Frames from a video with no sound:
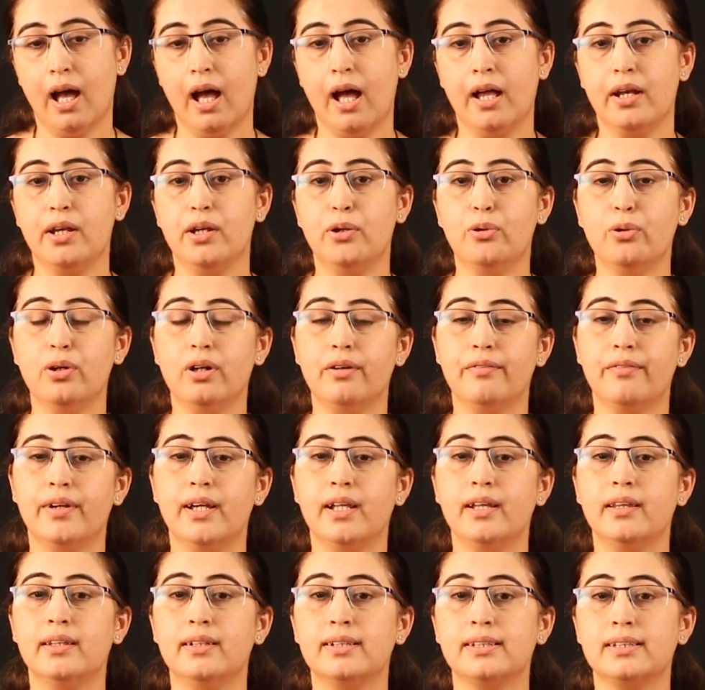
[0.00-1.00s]
and you
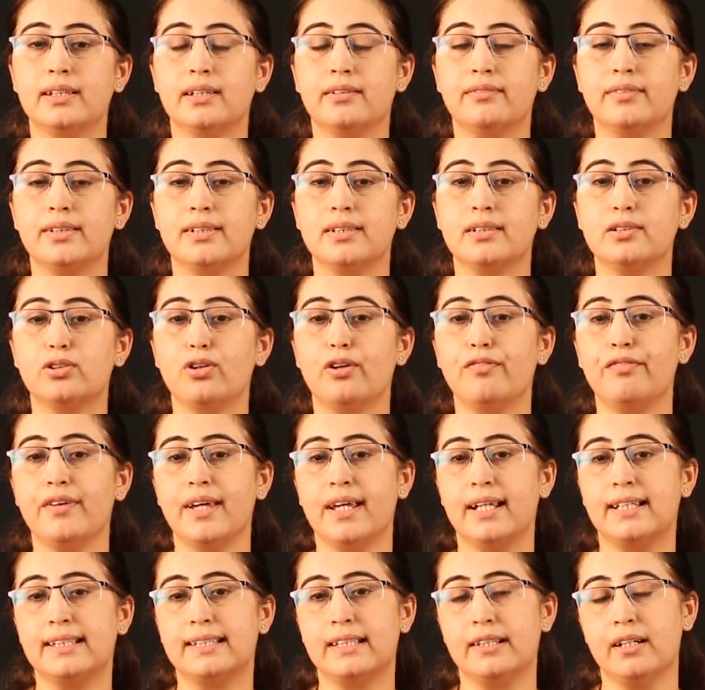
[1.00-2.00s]
avail the services of
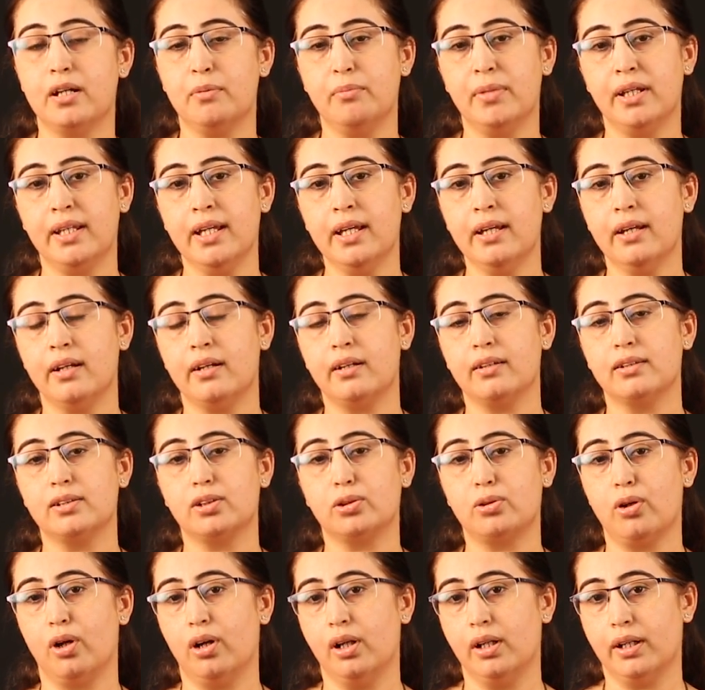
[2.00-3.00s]
extra money, it
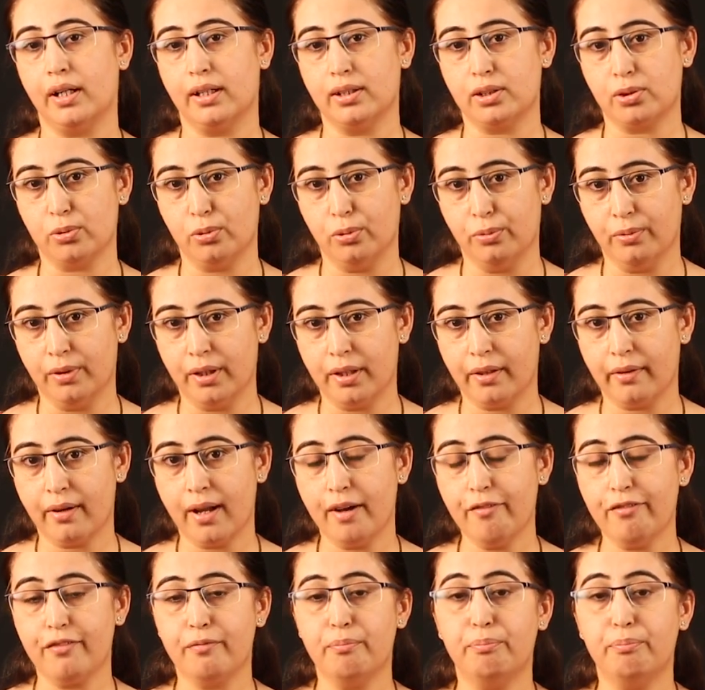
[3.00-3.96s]
is called as overdraft.